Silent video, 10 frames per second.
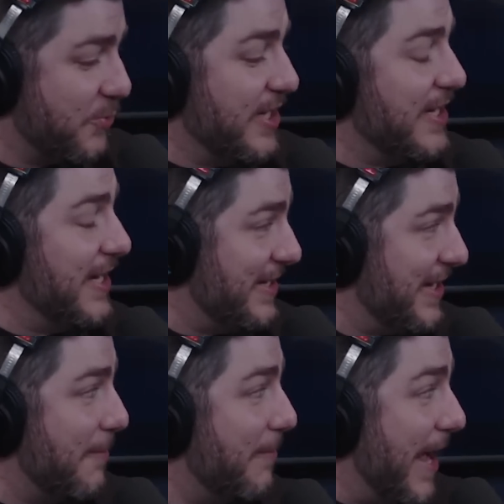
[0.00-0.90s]
We need to
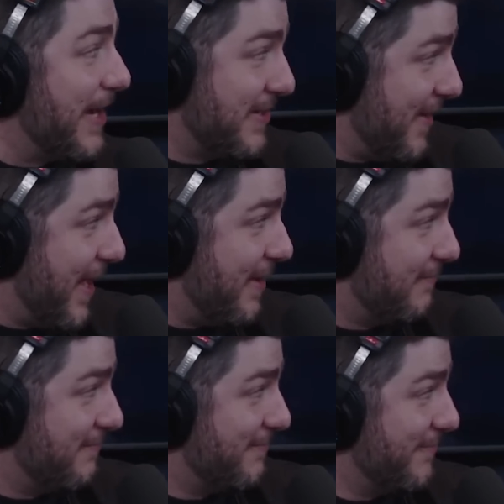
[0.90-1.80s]
get back to that.
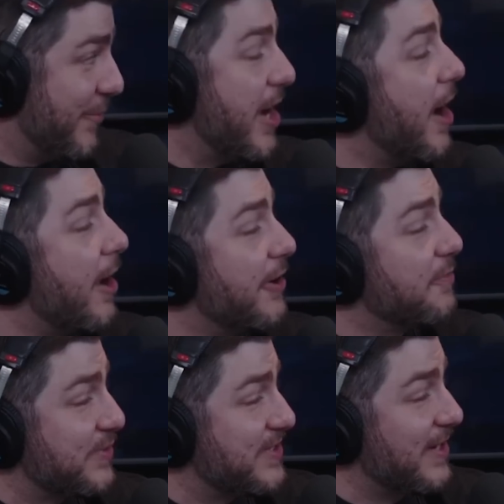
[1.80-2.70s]
Yeah. We
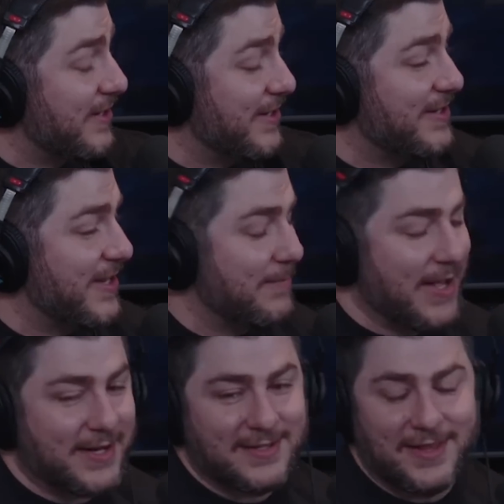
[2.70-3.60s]
100% or
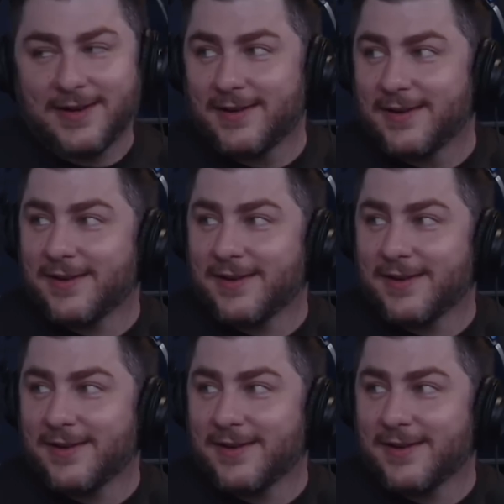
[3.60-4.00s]
need it.